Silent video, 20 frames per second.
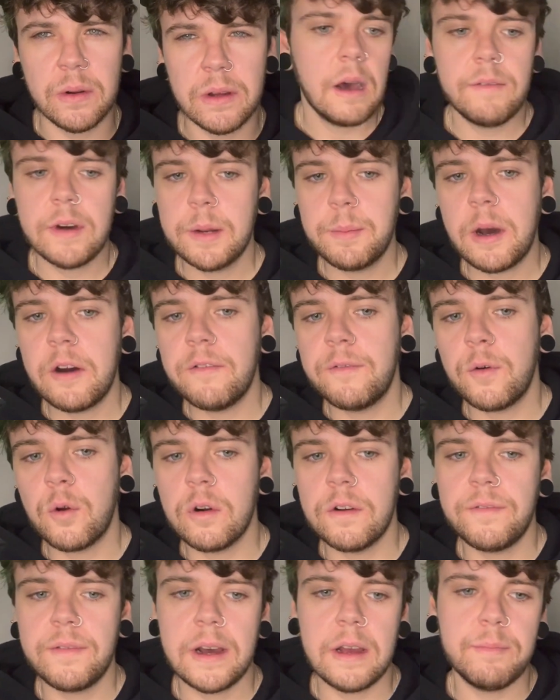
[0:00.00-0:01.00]
I've had about 4 or
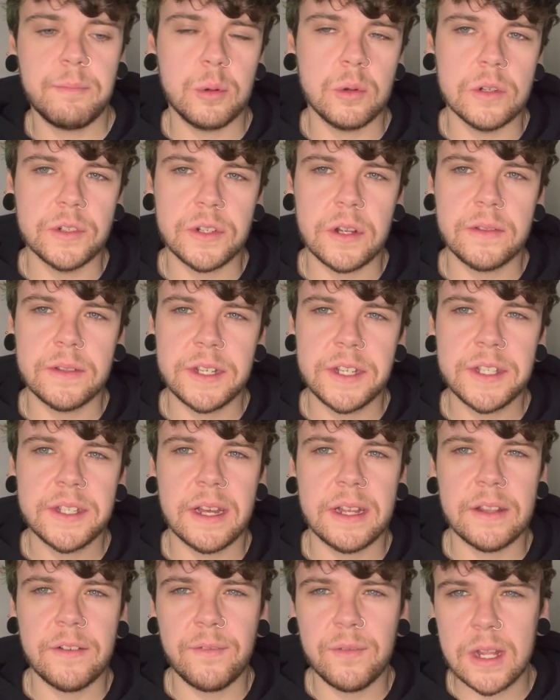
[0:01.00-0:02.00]
5 pulls on this,
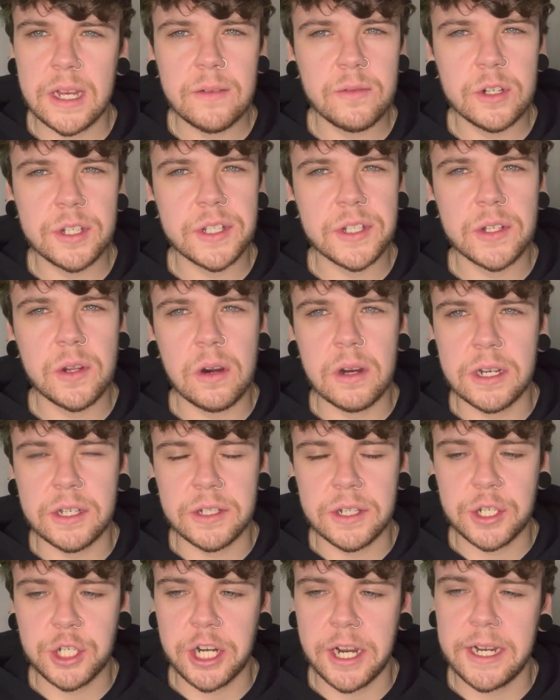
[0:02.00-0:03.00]
and the flavour is starting
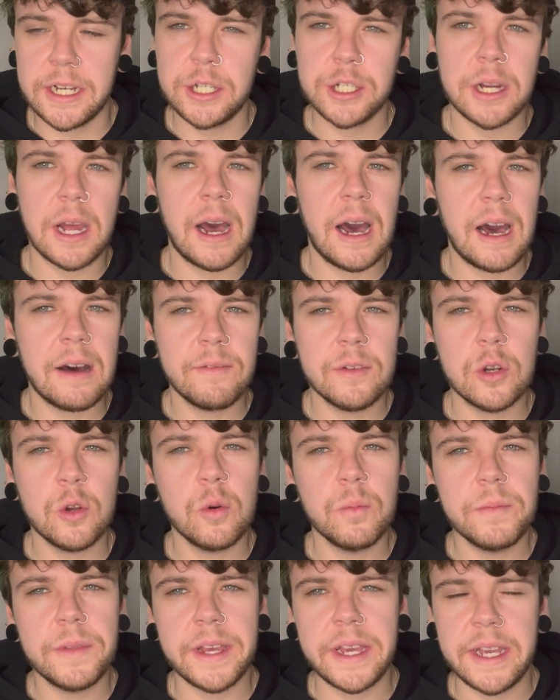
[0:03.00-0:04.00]
to change. I haven't
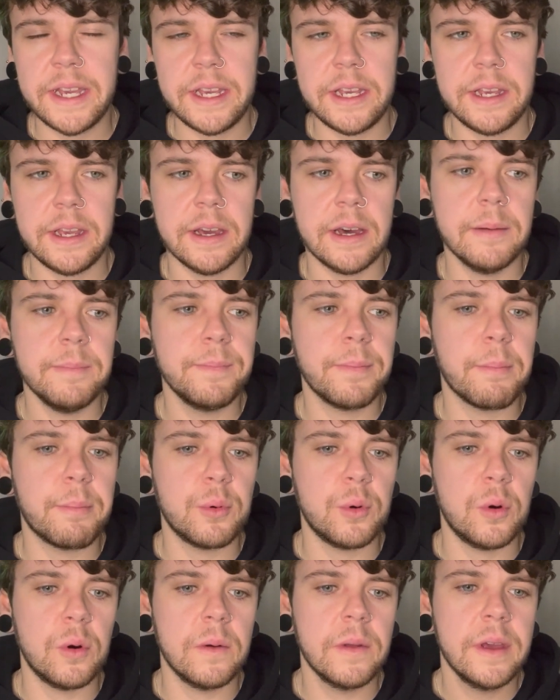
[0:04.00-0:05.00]
upped the heat yet,
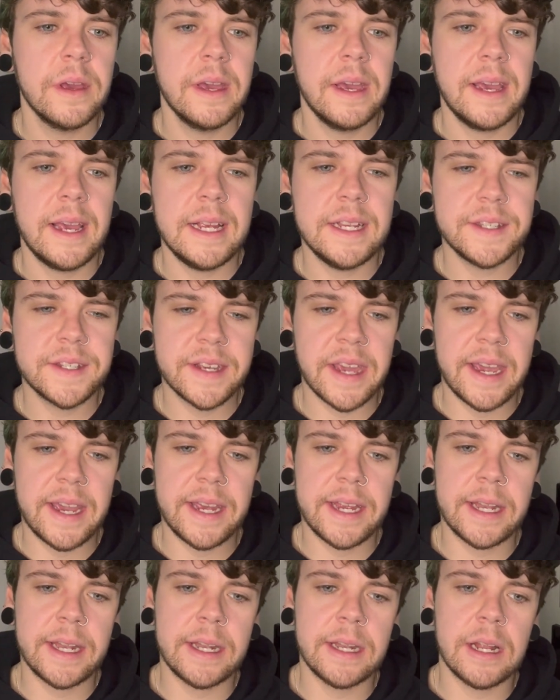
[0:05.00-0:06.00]
but it's
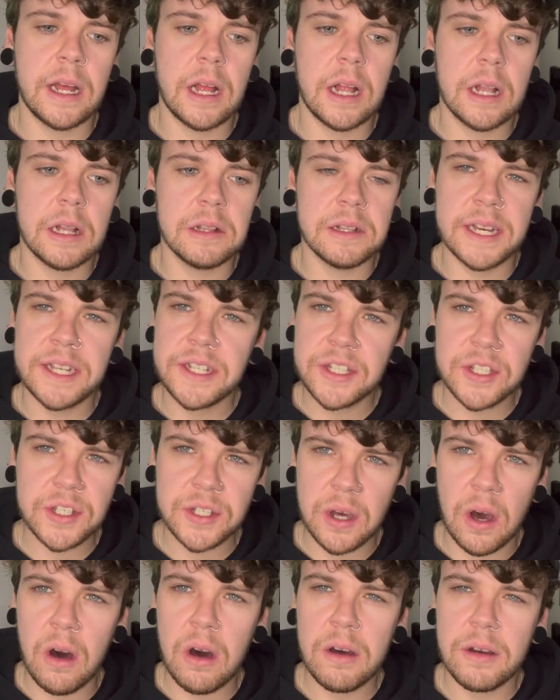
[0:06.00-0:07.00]
getting less
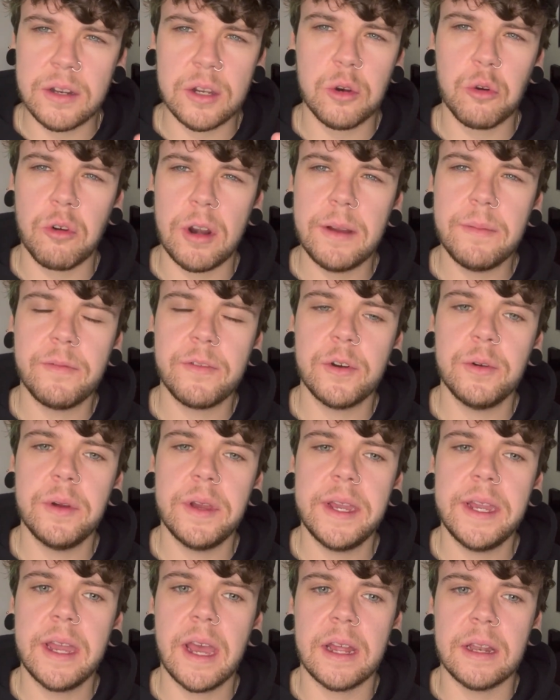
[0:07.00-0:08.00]
tart and
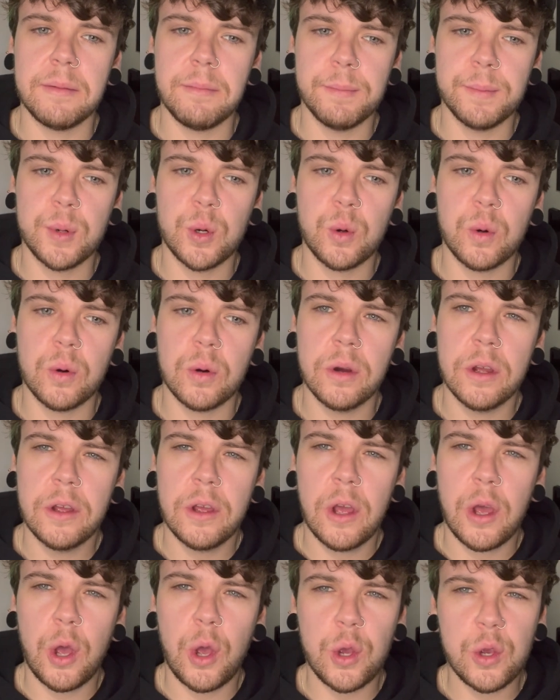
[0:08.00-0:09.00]
grapefruity and more
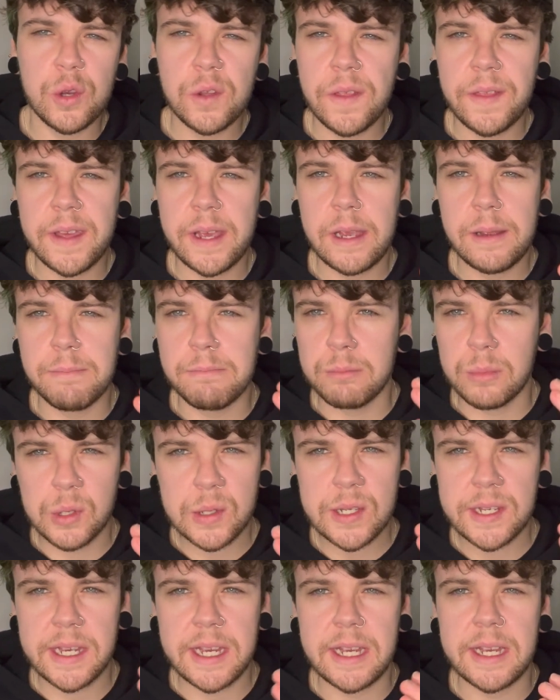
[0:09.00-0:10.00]
earthy,
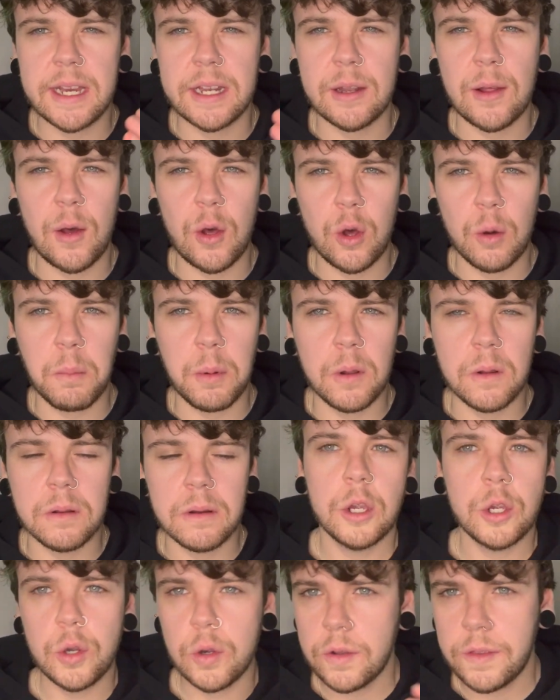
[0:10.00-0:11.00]
musky, and herbal.
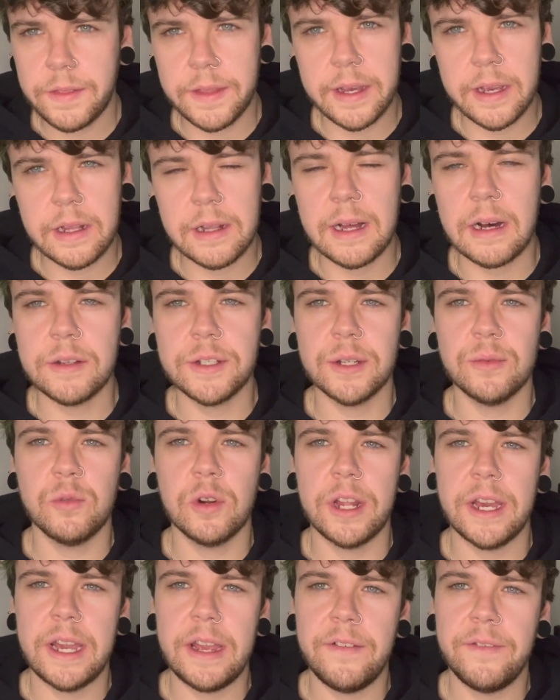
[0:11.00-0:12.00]
Good thick clouds at
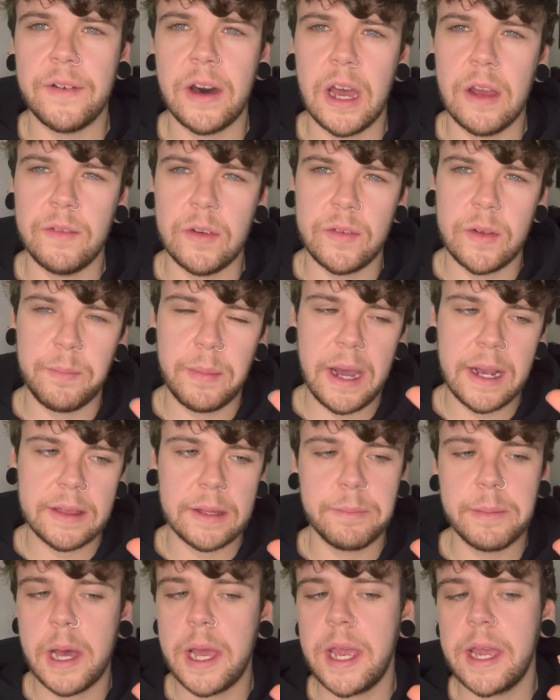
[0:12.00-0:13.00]
185 if you pack the
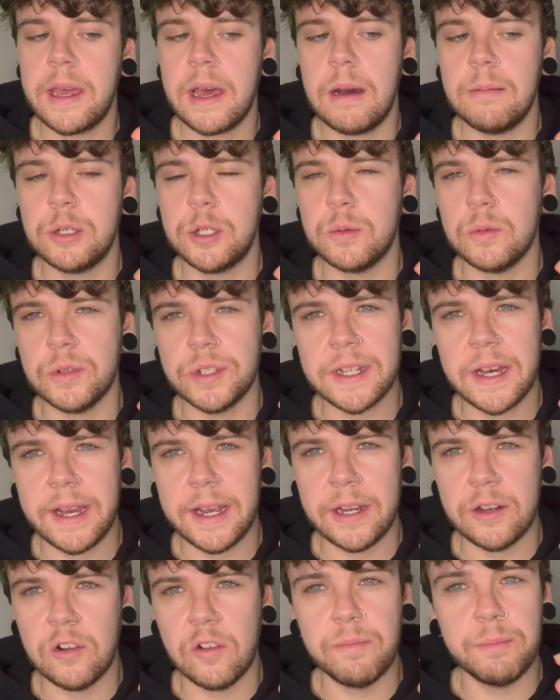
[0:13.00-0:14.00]
Mighty capsule tight
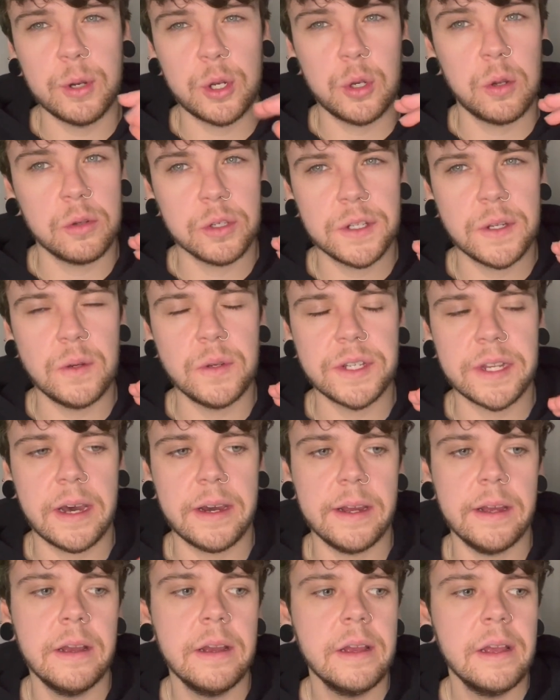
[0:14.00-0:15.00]
enough, but not too
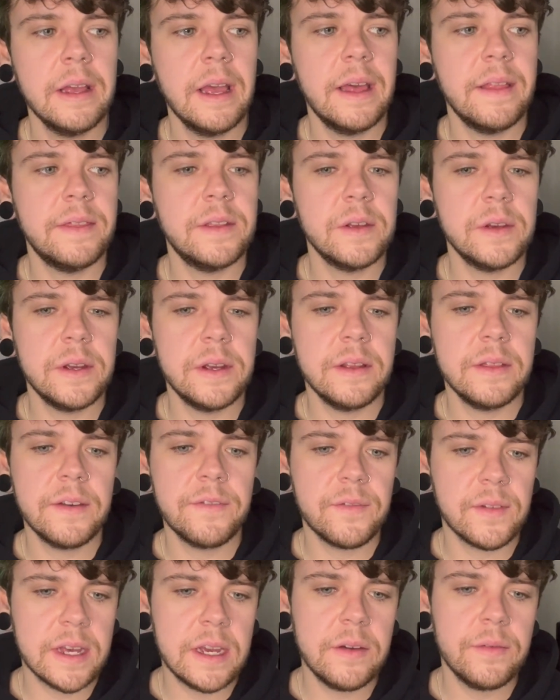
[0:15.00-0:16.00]
tight. The
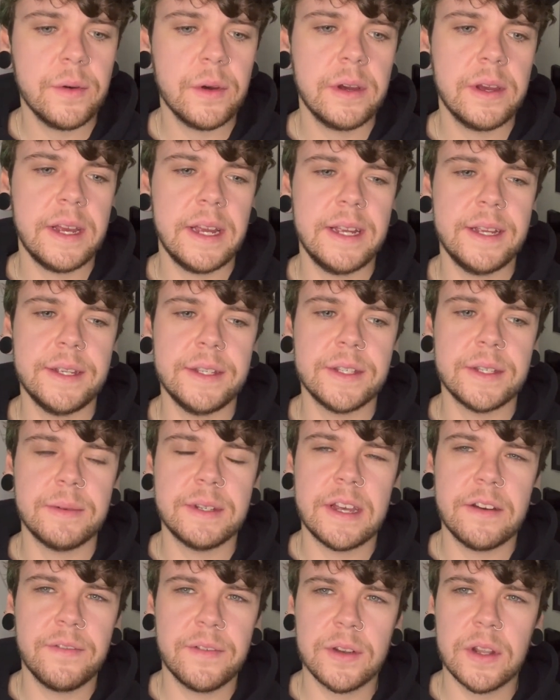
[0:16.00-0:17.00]
flavour is
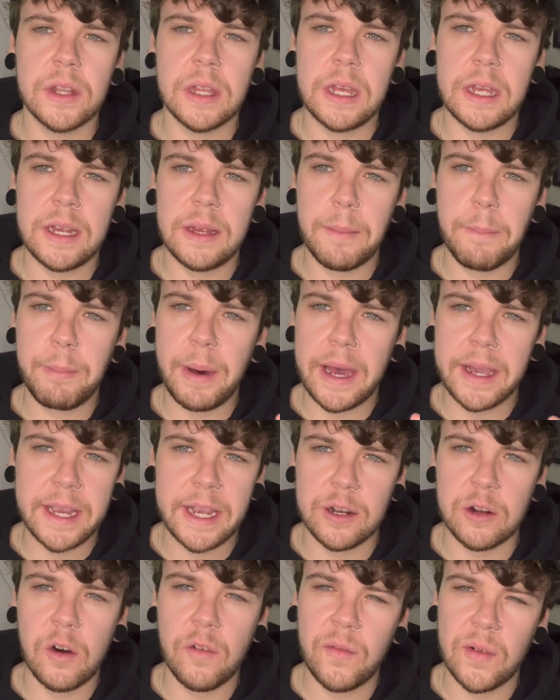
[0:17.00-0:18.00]
definitely
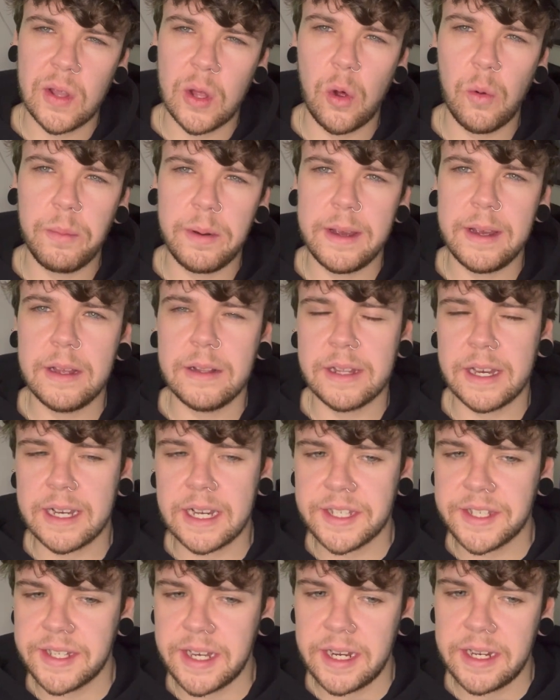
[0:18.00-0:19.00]
backing off a little bit. Like I
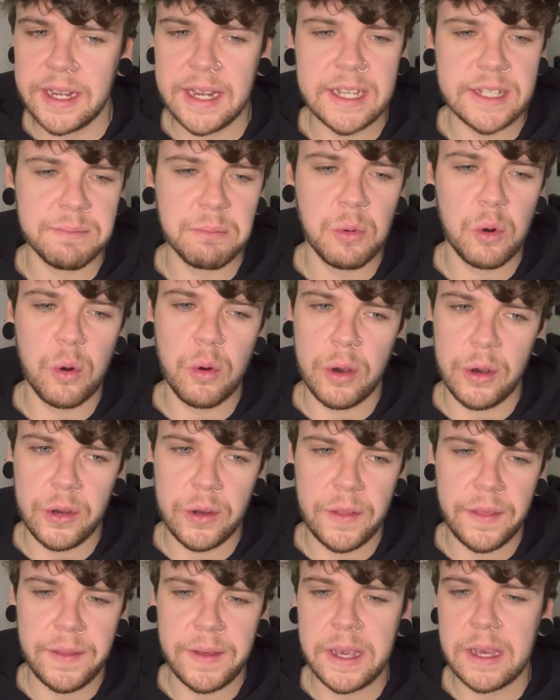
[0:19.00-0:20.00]
said, it's more
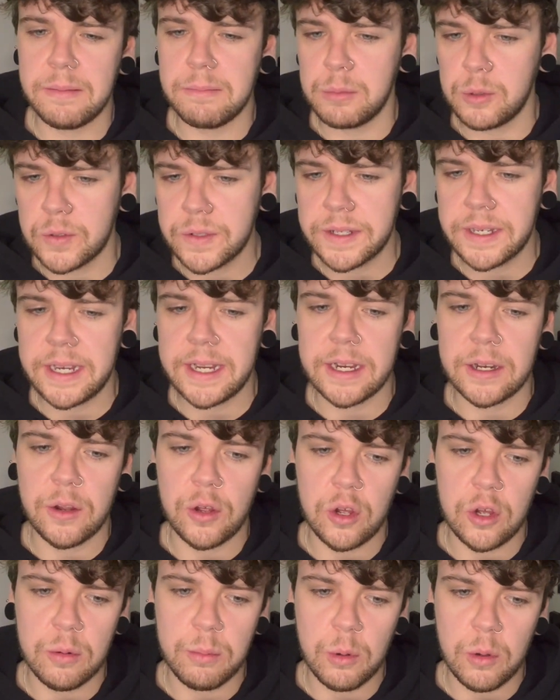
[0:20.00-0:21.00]
earthy and musky and
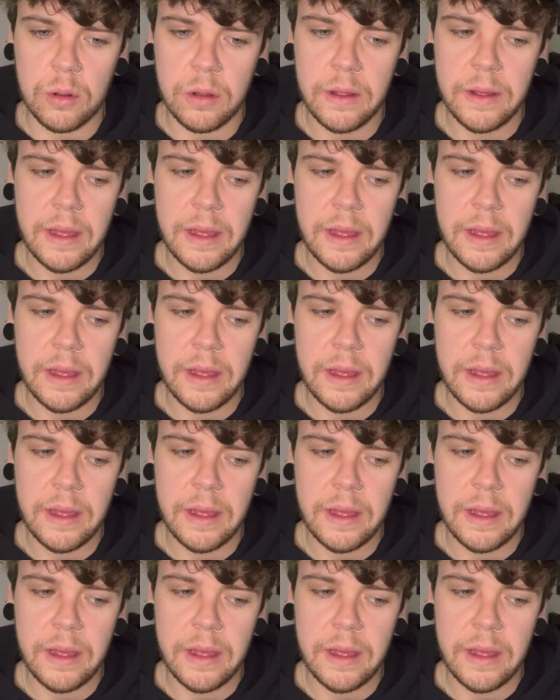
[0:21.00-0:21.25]
herbal.